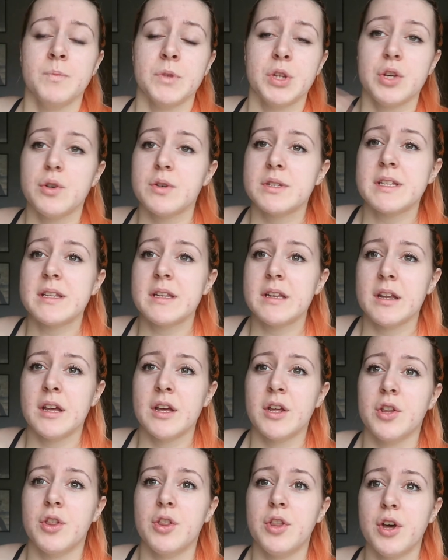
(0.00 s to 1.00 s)
using
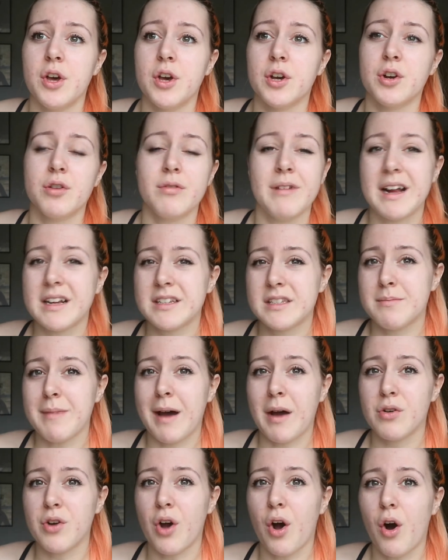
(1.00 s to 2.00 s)
the correct
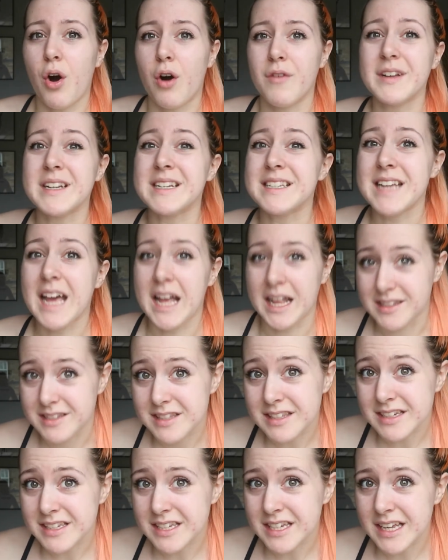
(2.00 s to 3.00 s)
amount of
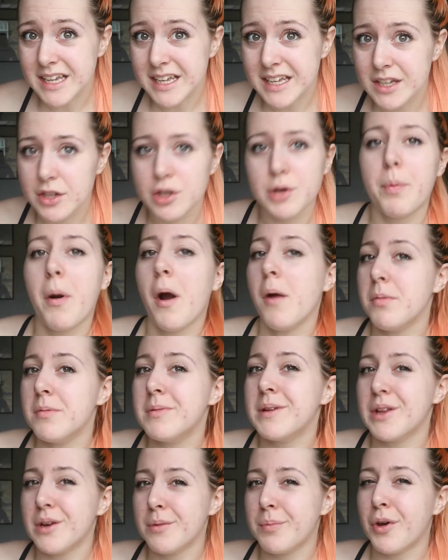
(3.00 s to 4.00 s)
intensity, you're
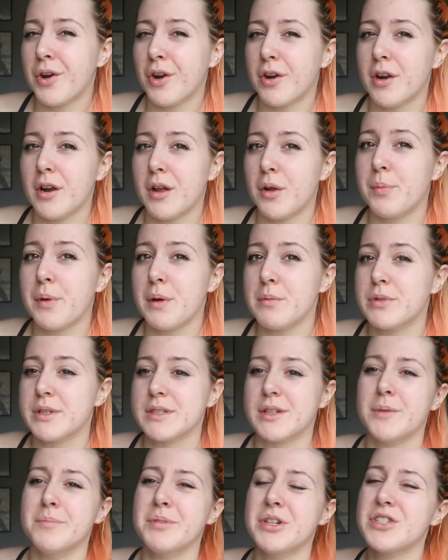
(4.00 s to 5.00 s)
probably going to put on a little bit of
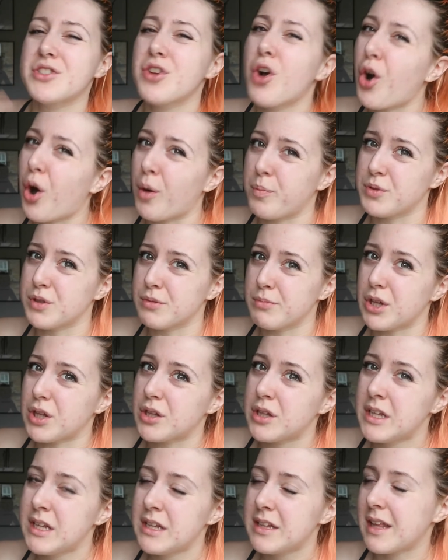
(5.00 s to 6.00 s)
muscle, but it's not
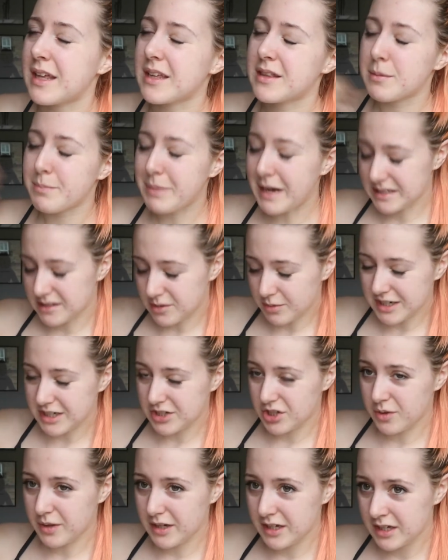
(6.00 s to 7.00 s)
optimal. Like, the best way to
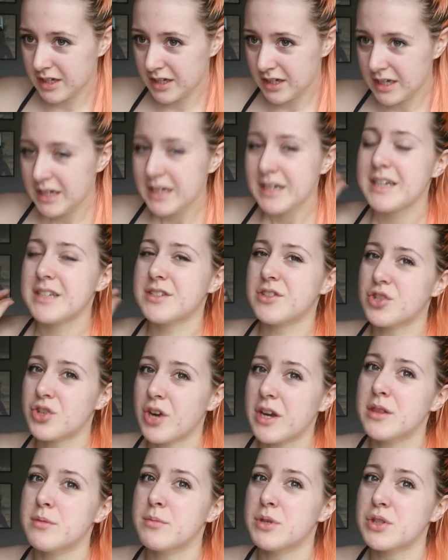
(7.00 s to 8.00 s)
do it is to
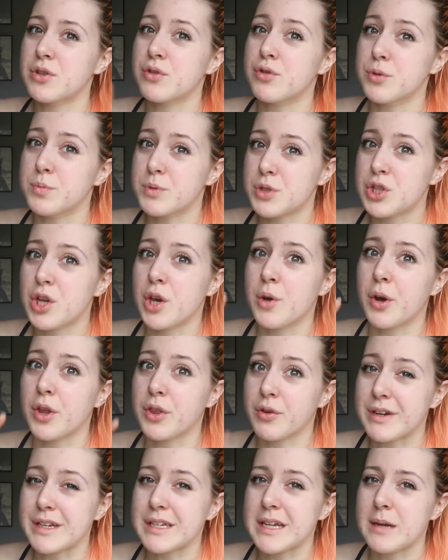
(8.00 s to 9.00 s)
train the muscle groups 2 or
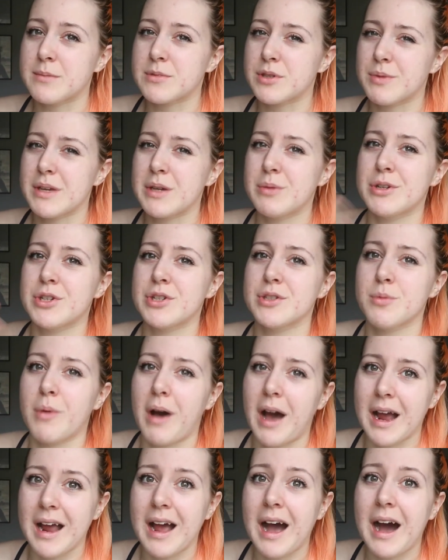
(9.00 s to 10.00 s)
3 times a week, which is why